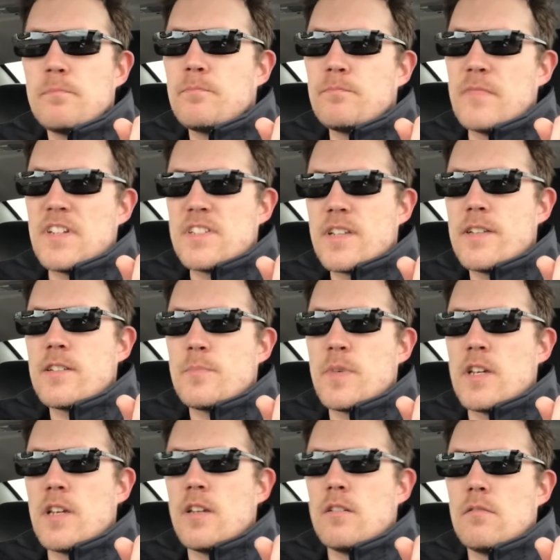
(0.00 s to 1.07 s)
They tend to
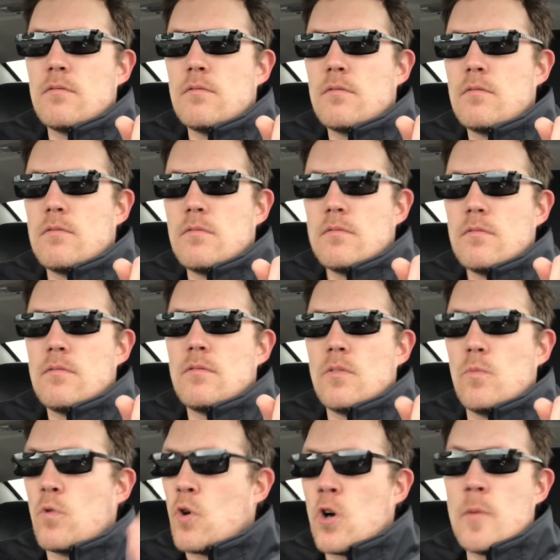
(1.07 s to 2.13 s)
be
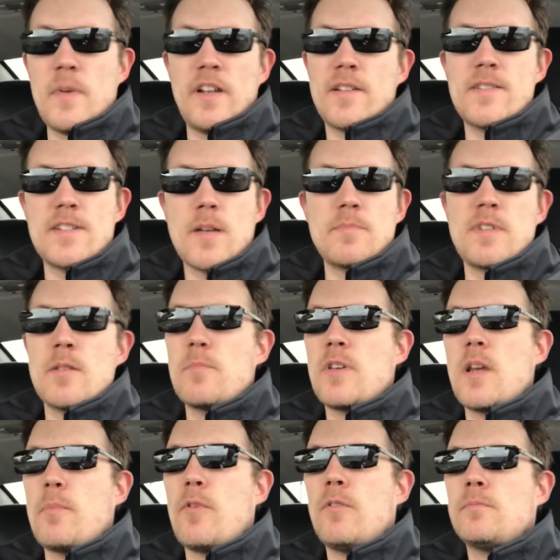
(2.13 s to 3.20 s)
warm and accepting
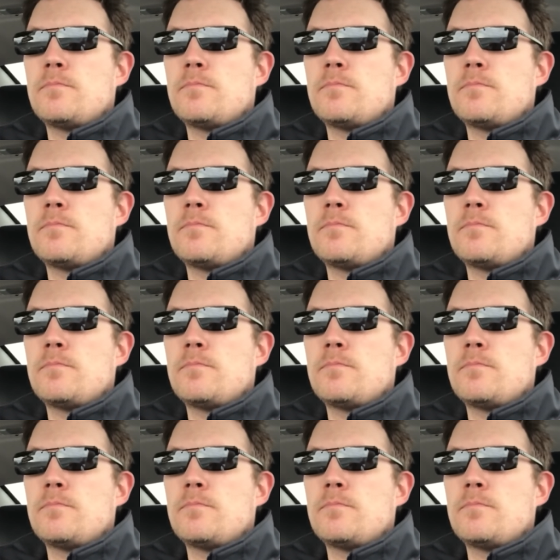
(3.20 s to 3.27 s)
people.